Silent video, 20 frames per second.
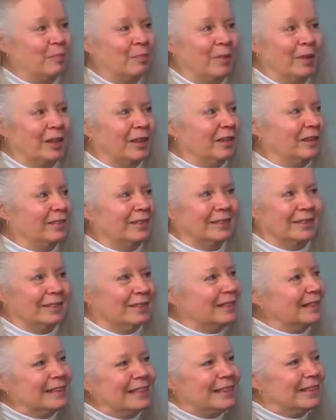but
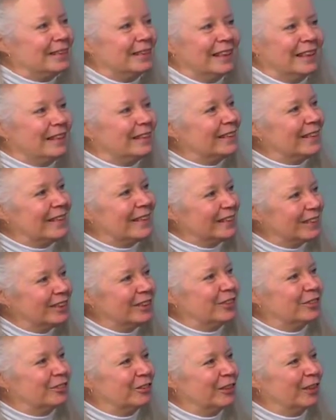it's it's
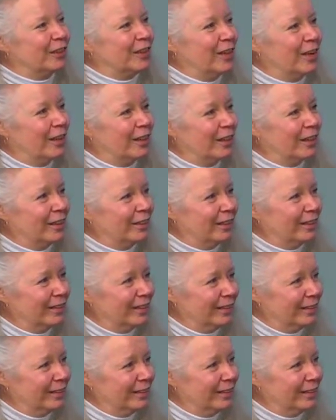just really hard,